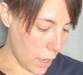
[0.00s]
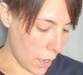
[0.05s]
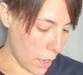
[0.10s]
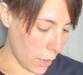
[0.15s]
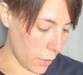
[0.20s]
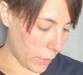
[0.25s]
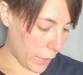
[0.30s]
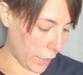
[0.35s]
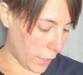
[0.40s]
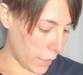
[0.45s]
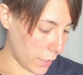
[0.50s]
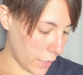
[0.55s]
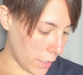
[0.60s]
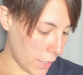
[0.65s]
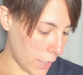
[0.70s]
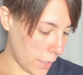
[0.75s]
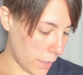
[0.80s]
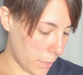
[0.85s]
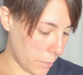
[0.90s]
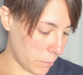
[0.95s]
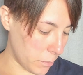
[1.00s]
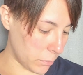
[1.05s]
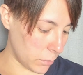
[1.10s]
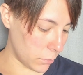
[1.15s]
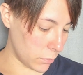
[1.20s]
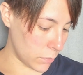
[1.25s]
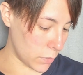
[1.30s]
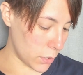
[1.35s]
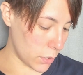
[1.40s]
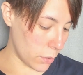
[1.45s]
okay, um,
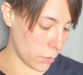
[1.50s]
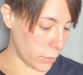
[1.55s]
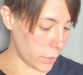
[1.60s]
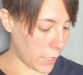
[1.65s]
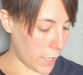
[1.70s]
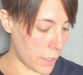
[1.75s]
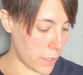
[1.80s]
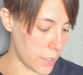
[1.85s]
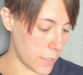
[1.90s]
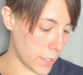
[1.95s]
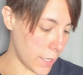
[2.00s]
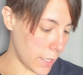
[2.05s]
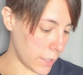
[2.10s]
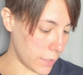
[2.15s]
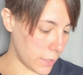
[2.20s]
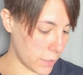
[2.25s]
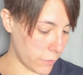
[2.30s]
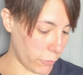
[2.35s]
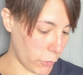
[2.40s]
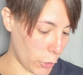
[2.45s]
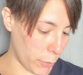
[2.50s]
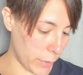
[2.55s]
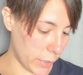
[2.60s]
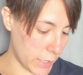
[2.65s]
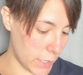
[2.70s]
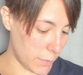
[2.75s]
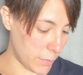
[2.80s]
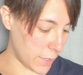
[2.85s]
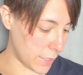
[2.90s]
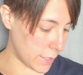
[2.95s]
so yeah, he's got this
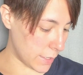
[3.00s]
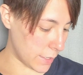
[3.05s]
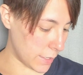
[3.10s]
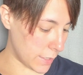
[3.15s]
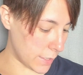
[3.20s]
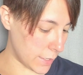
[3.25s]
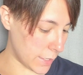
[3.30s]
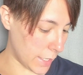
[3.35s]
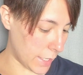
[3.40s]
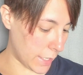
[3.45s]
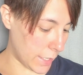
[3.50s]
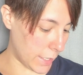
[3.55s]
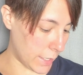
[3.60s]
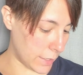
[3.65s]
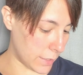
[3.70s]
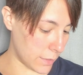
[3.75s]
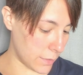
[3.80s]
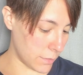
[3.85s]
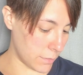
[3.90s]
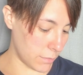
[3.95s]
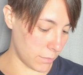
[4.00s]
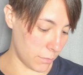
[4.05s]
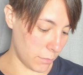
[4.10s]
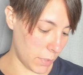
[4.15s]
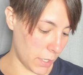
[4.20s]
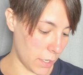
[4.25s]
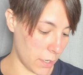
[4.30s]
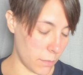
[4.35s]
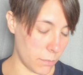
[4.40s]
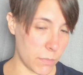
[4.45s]
pharmacy business, and it
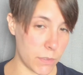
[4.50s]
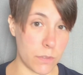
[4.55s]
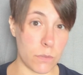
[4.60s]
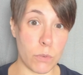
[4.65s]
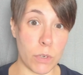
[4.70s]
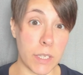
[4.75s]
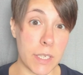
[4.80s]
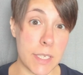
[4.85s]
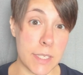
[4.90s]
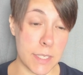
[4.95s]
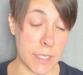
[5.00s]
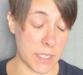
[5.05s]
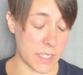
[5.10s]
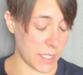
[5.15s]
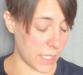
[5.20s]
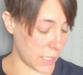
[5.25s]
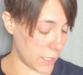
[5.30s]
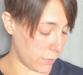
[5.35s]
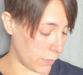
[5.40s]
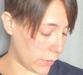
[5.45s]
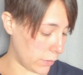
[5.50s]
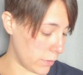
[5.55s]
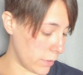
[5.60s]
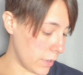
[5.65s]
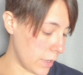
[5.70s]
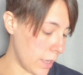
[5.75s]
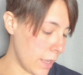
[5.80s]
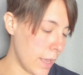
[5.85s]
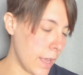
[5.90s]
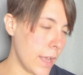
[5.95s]
becomes really successful,
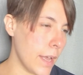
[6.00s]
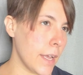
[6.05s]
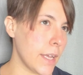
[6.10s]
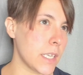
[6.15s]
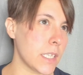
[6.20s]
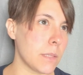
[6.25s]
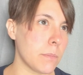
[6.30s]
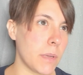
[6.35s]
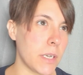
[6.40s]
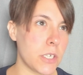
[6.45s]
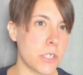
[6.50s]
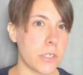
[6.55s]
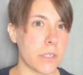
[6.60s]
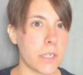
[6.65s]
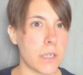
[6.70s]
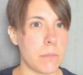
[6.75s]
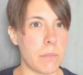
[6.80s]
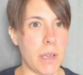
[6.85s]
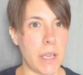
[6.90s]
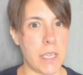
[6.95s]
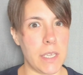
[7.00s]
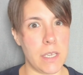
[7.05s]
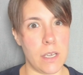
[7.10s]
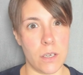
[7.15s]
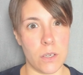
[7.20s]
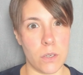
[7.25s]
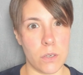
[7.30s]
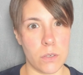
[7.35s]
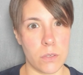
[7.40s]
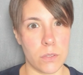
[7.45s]
especially by
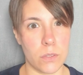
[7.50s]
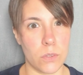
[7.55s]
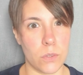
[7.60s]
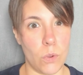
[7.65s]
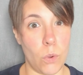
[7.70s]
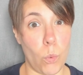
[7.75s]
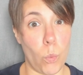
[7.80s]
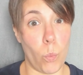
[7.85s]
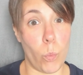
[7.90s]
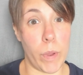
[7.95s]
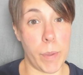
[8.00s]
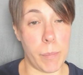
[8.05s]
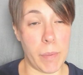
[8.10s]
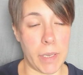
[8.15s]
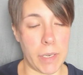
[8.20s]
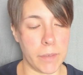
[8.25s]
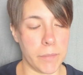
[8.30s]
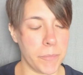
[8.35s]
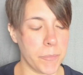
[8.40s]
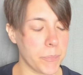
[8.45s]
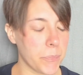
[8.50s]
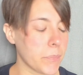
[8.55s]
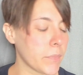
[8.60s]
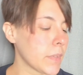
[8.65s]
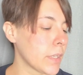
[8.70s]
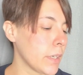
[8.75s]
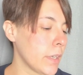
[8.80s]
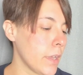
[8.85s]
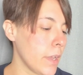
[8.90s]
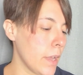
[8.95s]
young women,
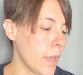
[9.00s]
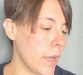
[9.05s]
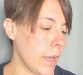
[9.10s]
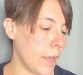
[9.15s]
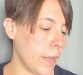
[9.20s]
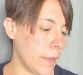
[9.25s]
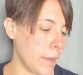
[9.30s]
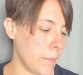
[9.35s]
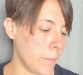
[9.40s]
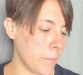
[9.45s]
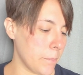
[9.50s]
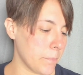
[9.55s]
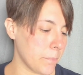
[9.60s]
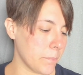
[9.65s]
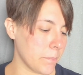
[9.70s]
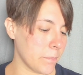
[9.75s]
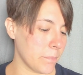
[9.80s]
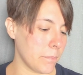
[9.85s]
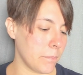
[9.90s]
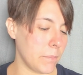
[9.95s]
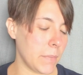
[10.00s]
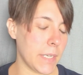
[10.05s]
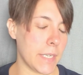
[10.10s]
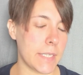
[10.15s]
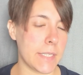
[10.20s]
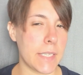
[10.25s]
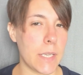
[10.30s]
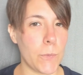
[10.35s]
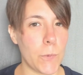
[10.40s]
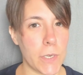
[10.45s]
um,
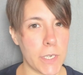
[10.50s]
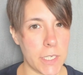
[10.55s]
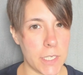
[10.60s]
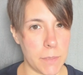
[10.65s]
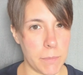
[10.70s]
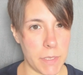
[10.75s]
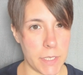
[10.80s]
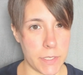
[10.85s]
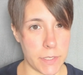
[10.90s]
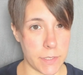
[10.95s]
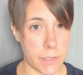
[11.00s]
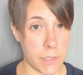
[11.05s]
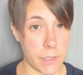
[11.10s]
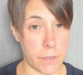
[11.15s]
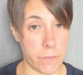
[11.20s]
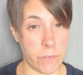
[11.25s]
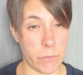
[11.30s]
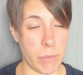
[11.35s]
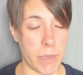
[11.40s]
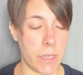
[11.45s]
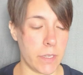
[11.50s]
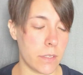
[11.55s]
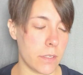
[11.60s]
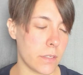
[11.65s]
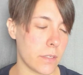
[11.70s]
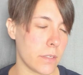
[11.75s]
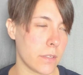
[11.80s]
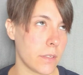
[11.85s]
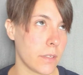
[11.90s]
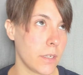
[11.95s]
because they wanted to be served by
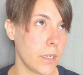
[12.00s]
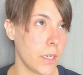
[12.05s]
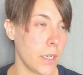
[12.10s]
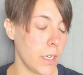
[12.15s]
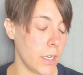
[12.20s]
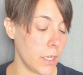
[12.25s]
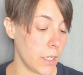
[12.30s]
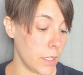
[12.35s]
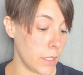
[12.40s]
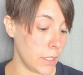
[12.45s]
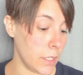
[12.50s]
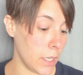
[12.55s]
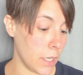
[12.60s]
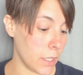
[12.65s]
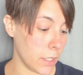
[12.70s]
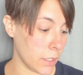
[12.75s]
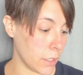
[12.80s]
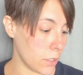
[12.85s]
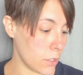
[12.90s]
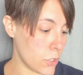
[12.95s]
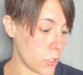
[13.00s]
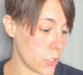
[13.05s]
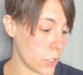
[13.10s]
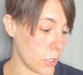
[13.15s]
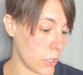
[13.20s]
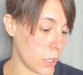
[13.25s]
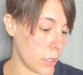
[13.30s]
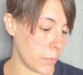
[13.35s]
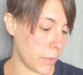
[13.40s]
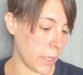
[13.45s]
this young,
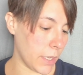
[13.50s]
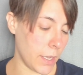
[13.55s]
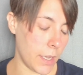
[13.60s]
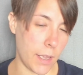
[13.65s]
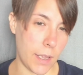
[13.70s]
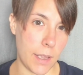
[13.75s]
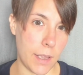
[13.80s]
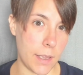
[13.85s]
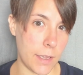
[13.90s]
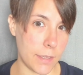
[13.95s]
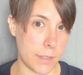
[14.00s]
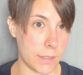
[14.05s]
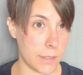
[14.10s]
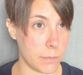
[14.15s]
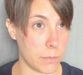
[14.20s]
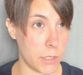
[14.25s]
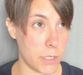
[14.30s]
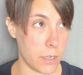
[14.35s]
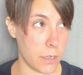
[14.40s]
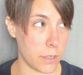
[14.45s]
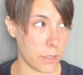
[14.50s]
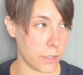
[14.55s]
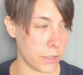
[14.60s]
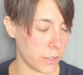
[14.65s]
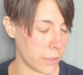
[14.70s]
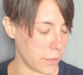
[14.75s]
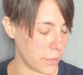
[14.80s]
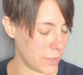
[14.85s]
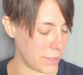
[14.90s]
charming, handsome doctor.